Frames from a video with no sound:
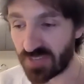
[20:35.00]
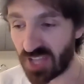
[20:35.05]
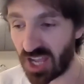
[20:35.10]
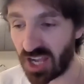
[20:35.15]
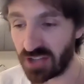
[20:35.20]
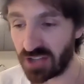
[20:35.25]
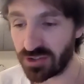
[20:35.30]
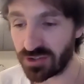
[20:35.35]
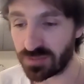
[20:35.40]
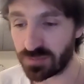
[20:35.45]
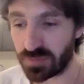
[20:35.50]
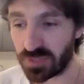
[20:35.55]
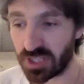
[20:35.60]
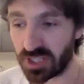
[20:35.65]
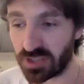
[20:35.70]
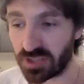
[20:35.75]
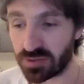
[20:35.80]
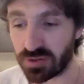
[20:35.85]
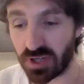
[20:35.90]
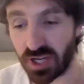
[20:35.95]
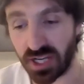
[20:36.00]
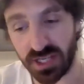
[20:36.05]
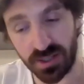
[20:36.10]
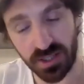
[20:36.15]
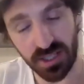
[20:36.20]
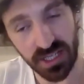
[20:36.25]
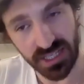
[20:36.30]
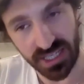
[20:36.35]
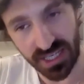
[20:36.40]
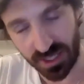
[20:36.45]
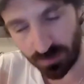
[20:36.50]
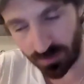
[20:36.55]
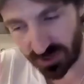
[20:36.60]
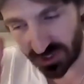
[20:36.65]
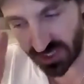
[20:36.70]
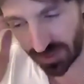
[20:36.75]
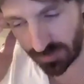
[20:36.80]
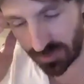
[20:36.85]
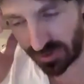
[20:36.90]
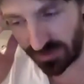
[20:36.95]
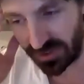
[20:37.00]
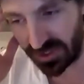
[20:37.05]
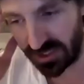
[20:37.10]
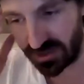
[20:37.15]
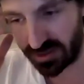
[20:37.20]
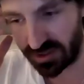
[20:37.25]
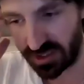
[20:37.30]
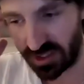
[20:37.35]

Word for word: I just, but I try again with that movie,